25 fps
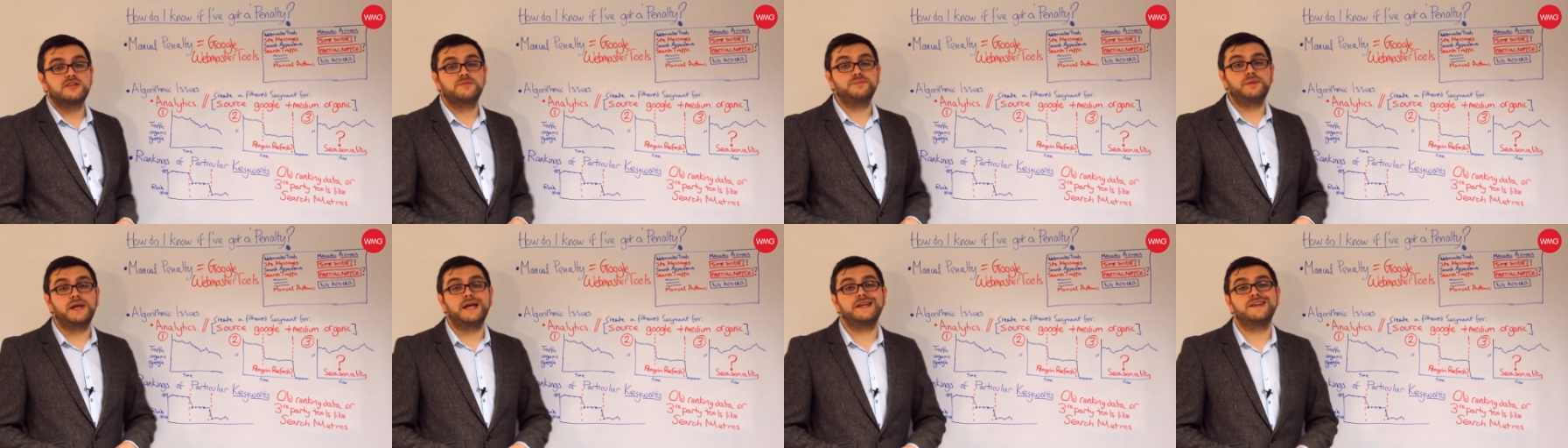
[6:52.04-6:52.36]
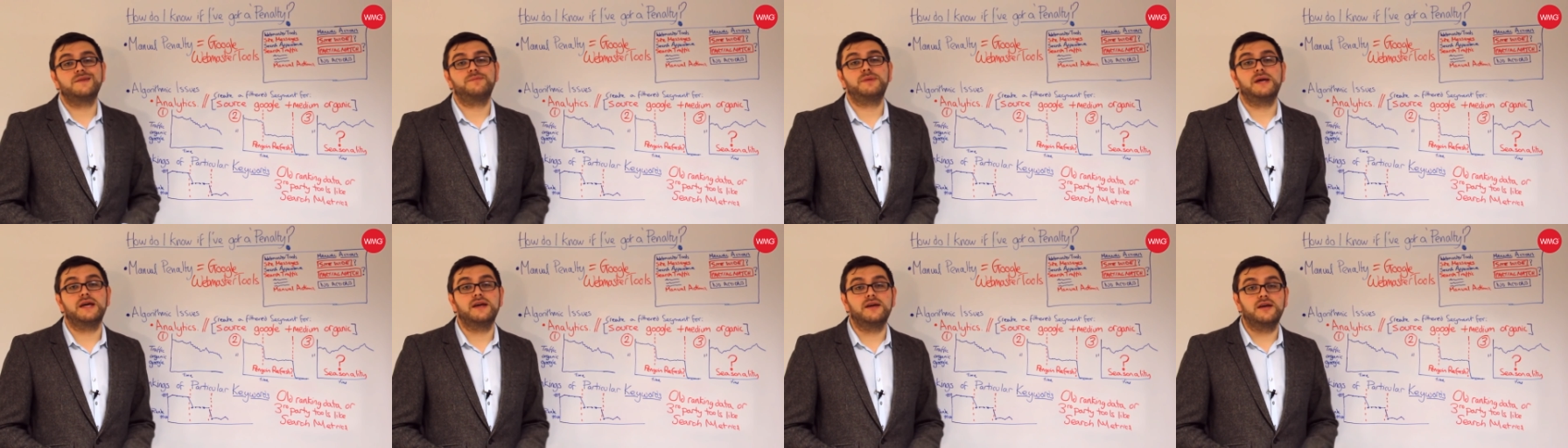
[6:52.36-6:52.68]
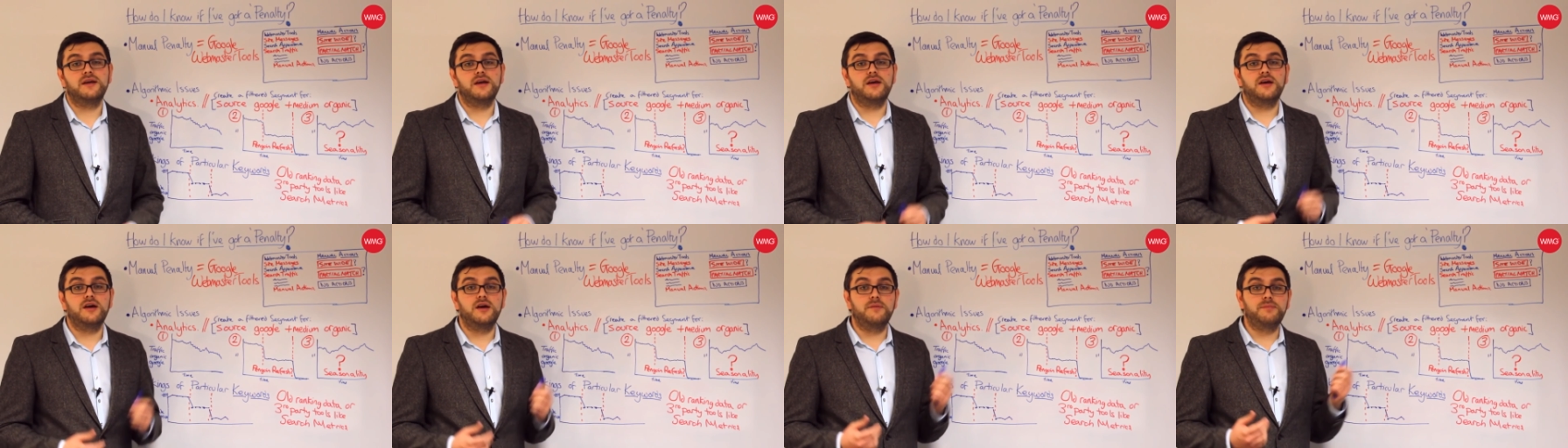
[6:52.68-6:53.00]
explained a
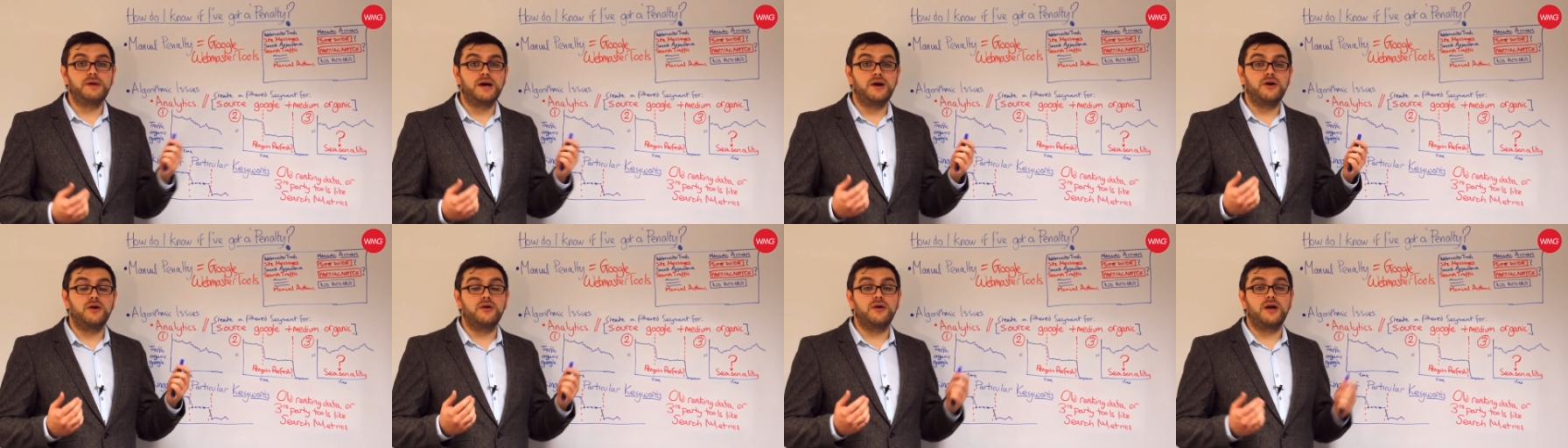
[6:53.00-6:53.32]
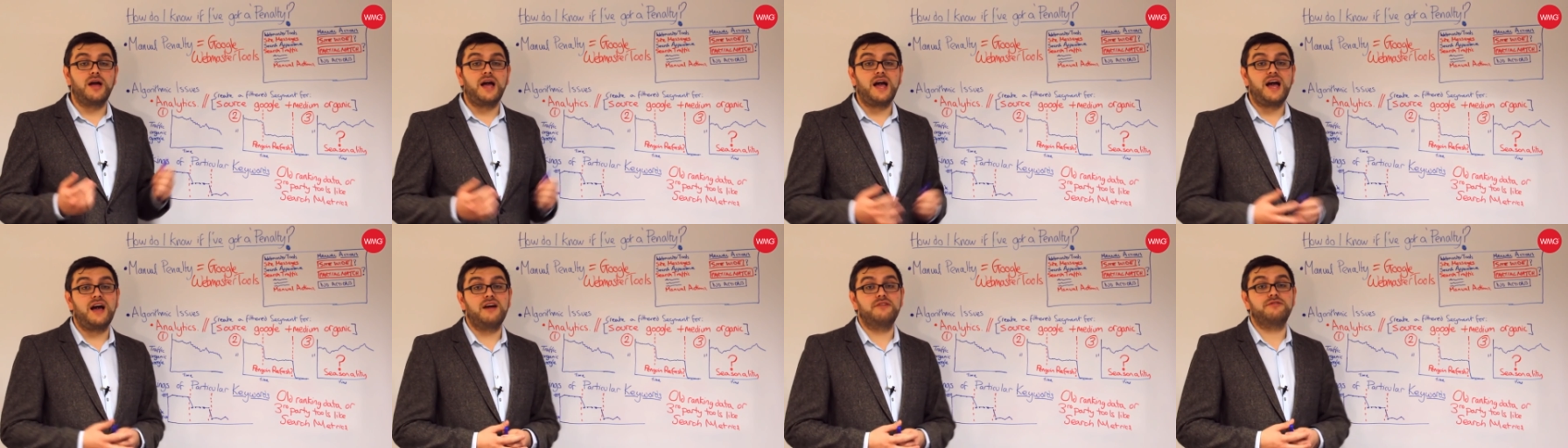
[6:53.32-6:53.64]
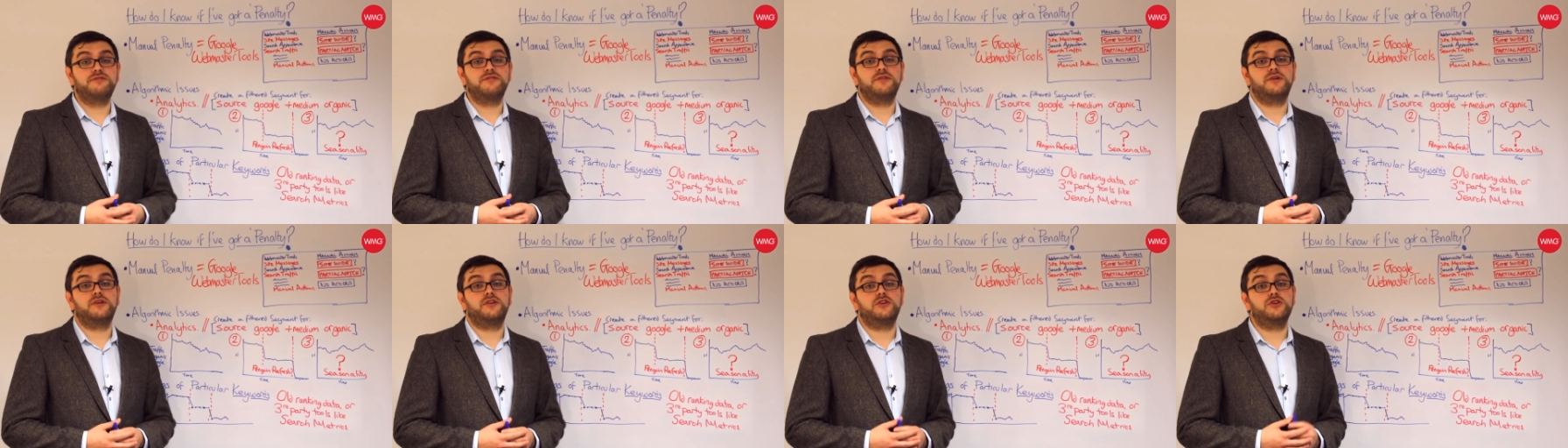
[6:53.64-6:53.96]
bit about
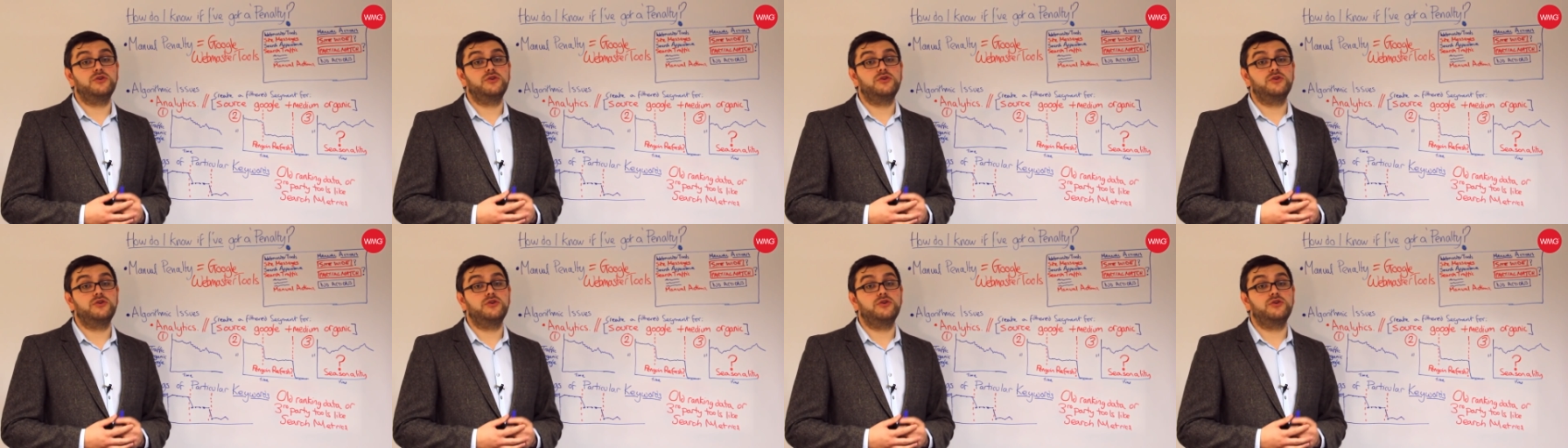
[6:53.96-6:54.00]
have